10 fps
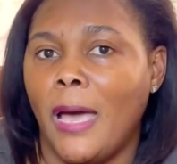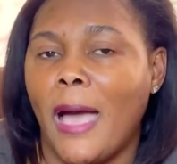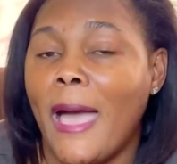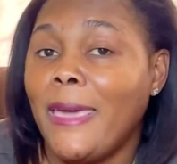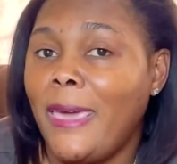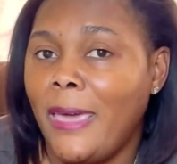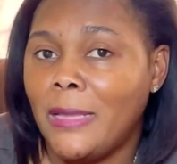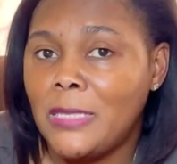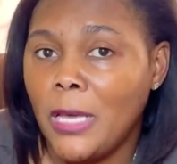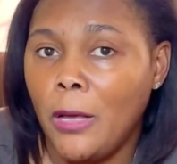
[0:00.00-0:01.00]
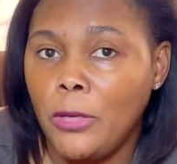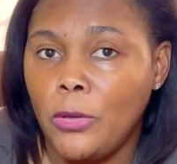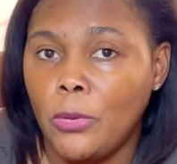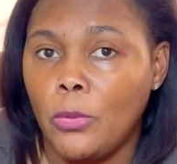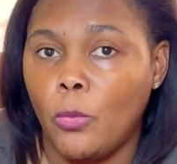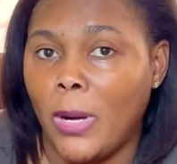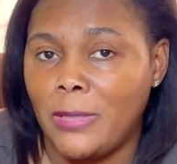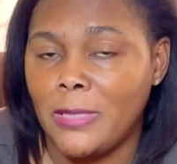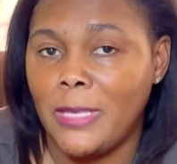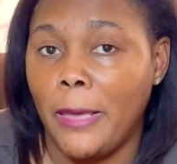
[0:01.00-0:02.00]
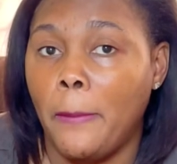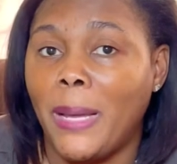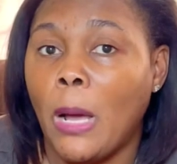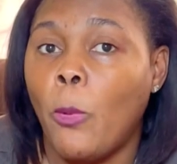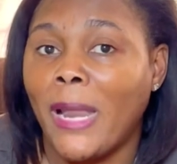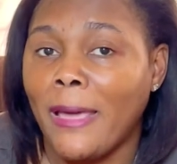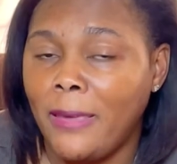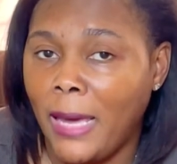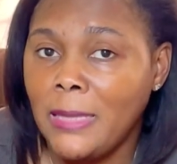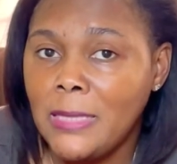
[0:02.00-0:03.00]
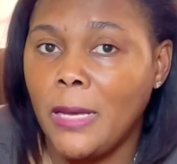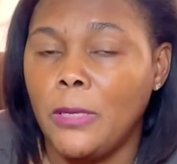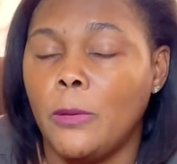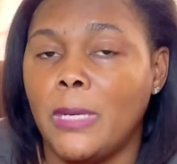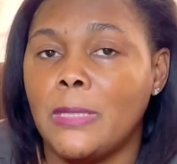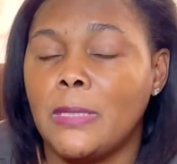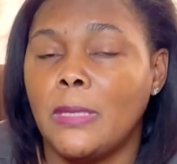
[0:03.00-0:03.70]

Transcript: I can't tell you what to say, but what I can tell you is